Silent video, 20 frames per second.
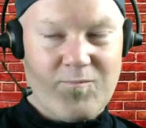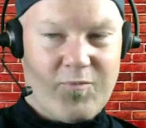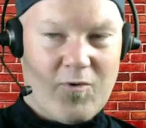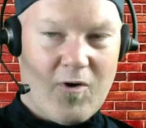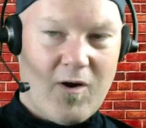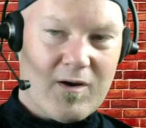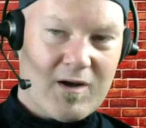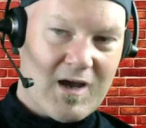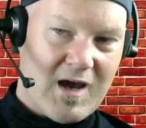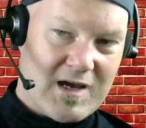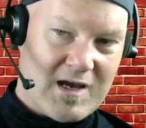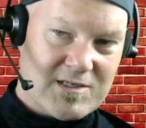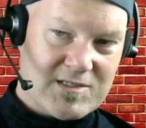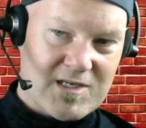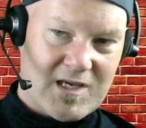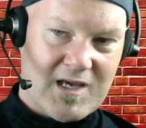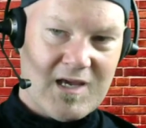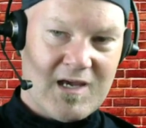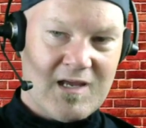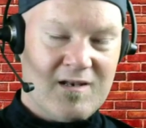brought guys
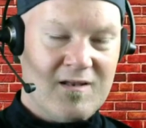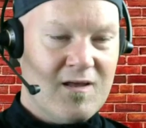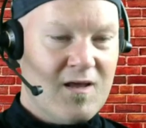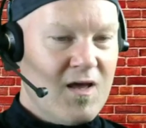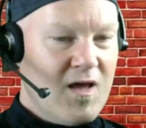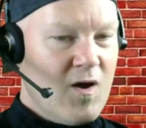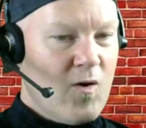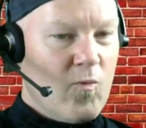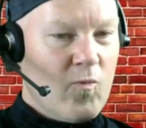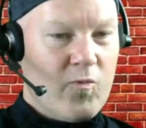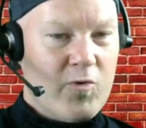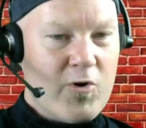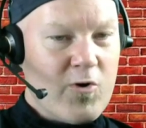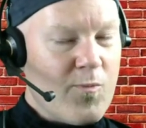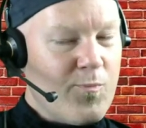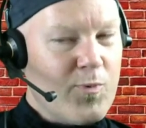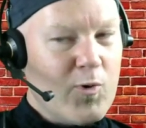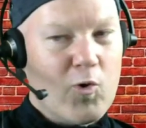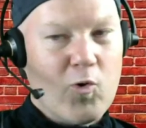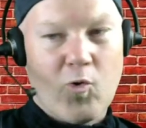in. We were
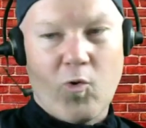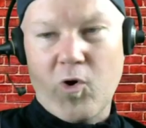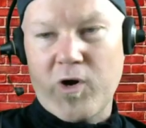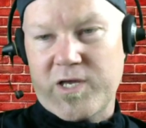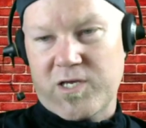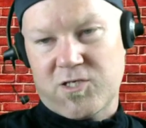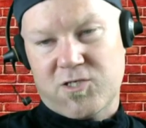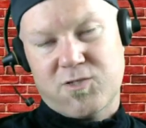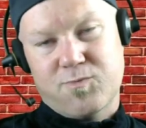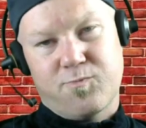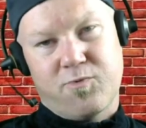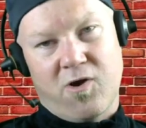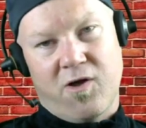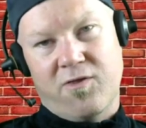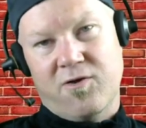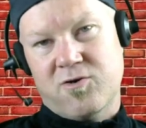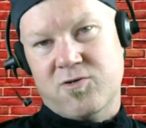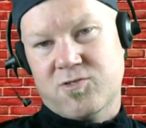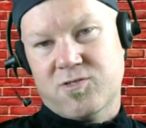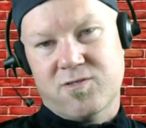poised,
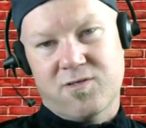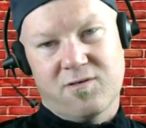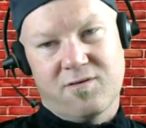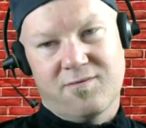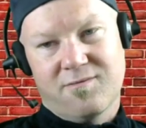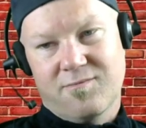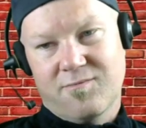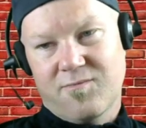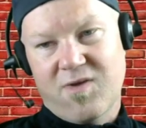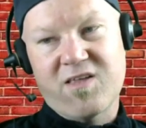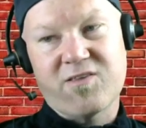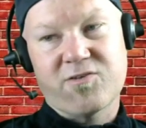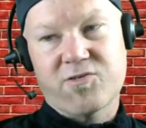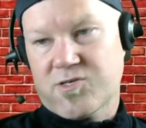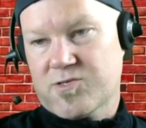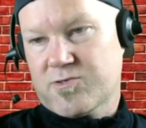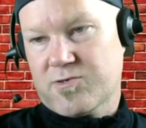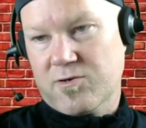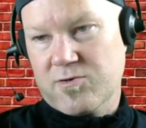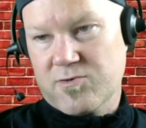brothers and
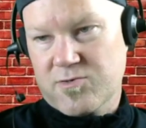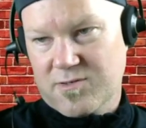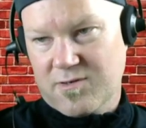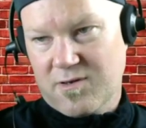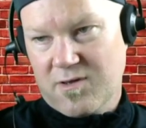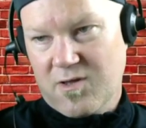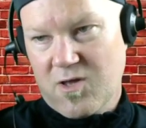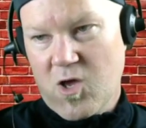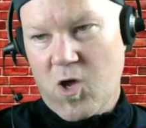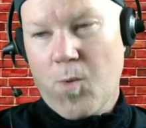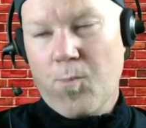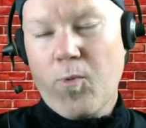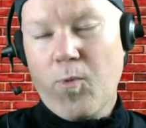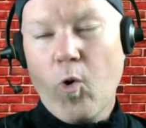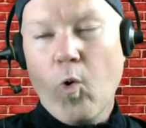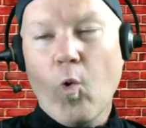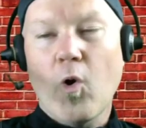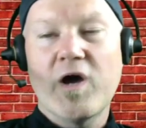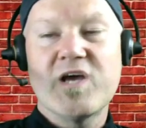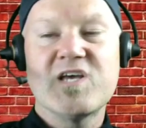sisters,
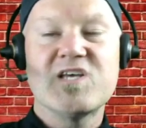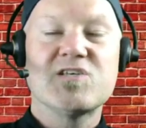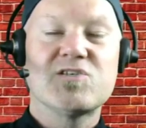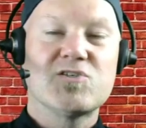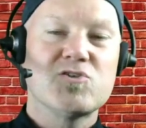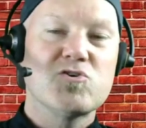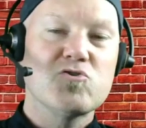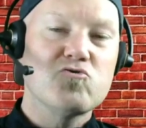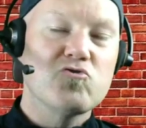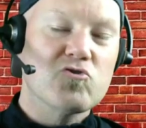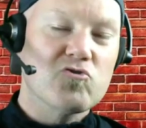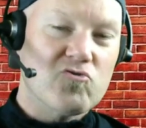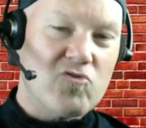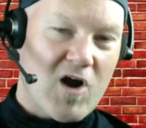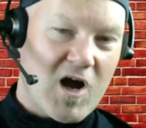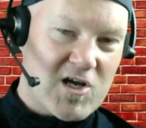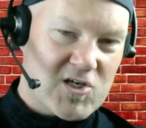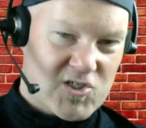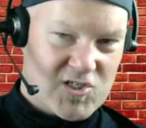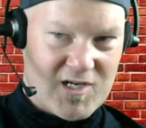poised to
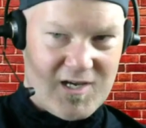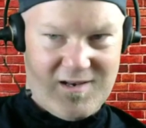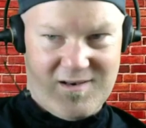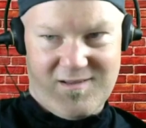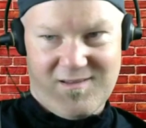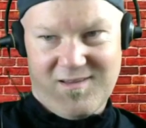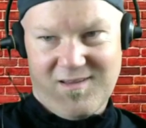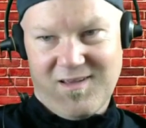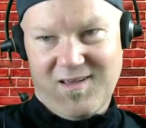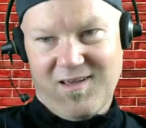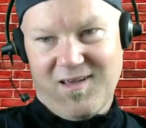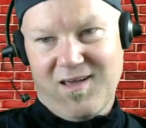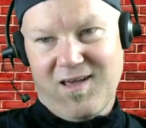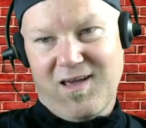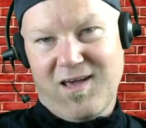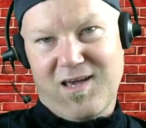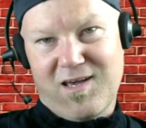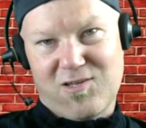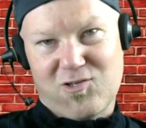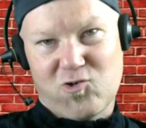crush it.
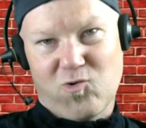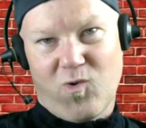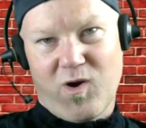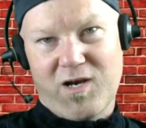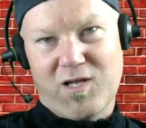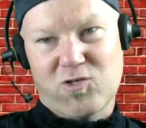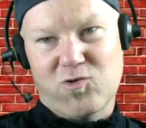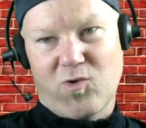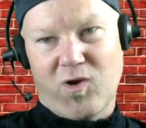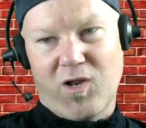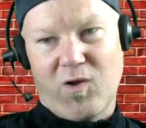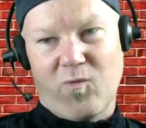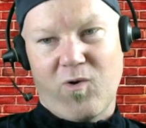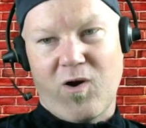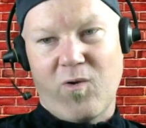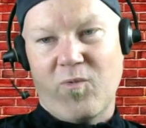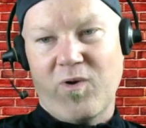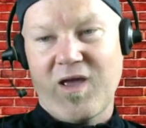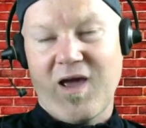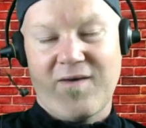In
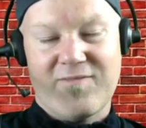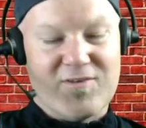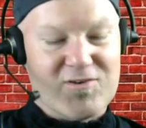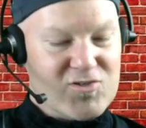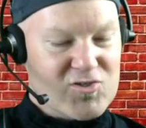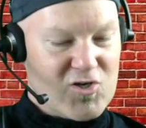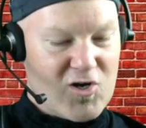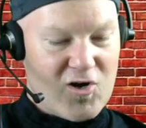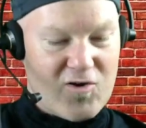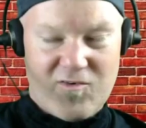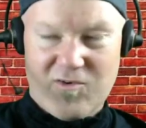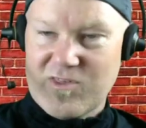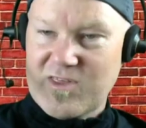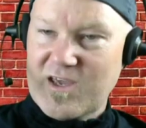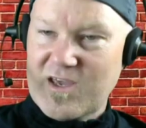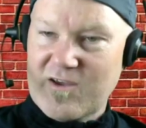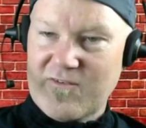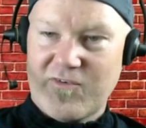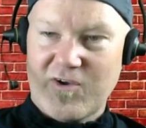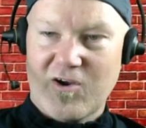2021, we had the server
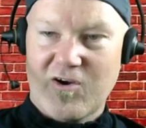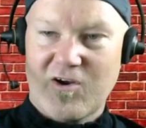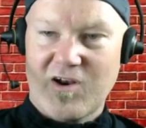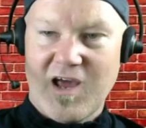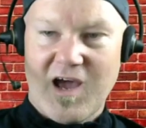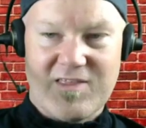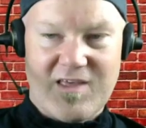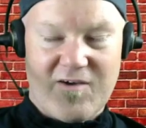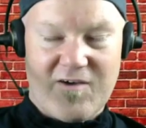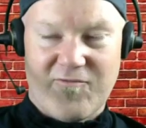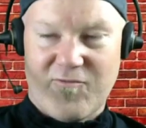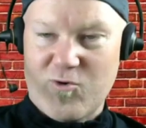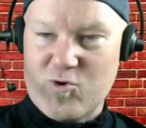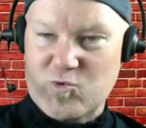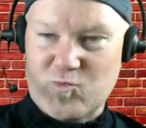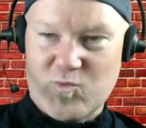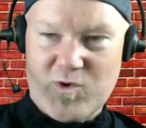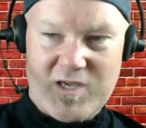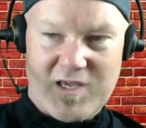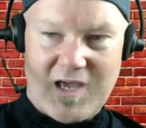thing figured out. That
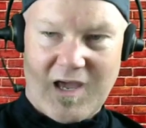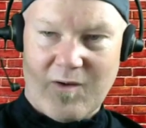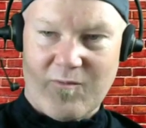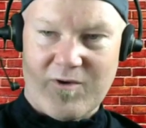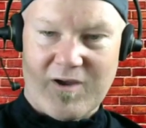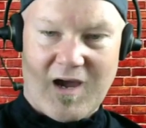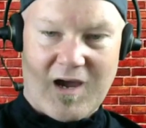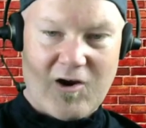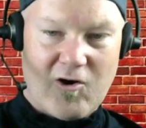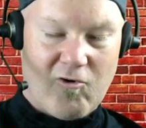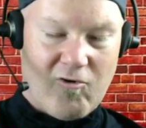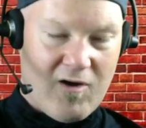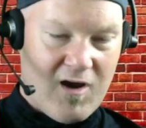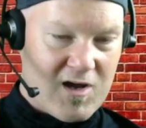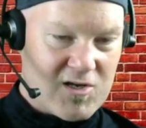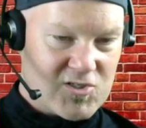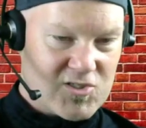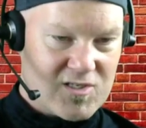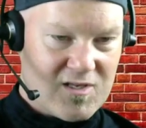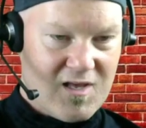first weekend, we got
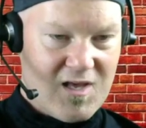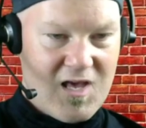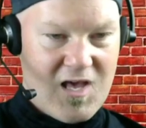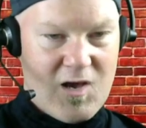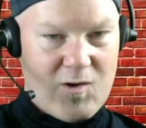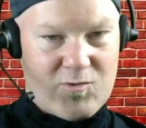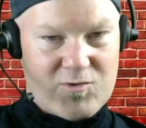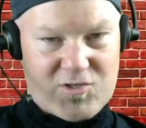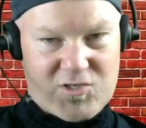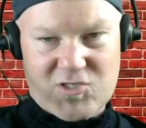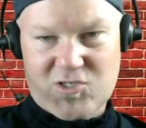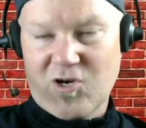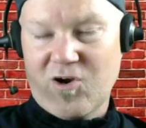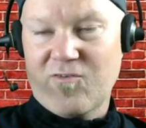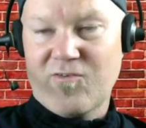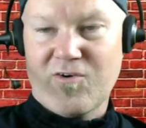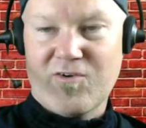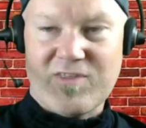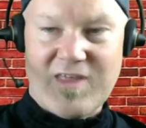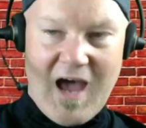crushed with the
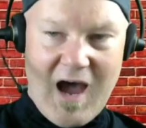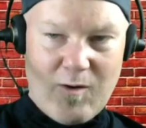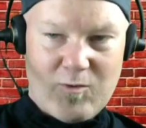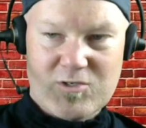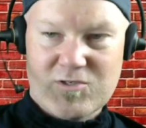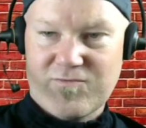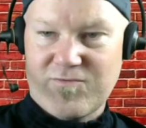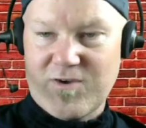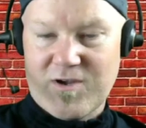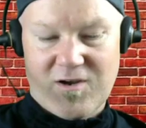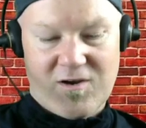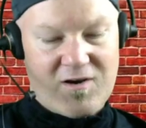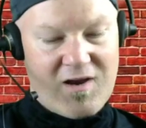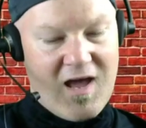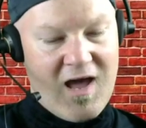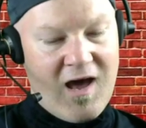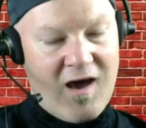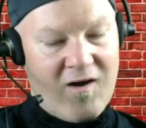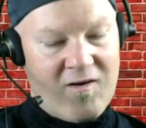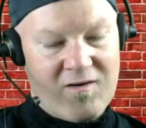server. That was figured
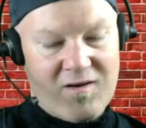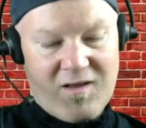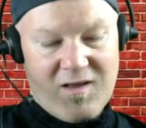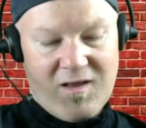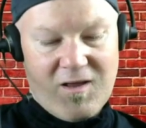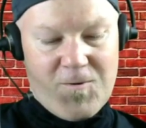out.